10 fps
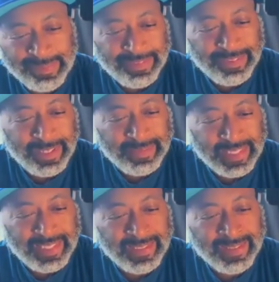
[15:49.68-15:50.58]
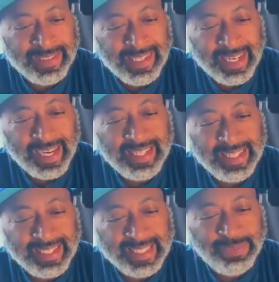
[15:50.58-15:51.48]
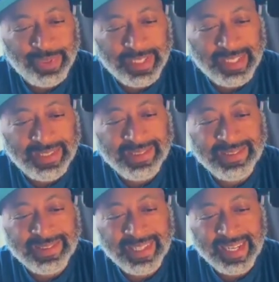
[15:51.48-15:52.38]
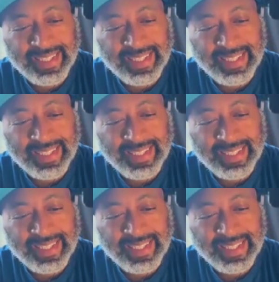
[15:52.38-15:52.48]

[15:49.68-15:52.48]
performing too. I think that's pretty cool. I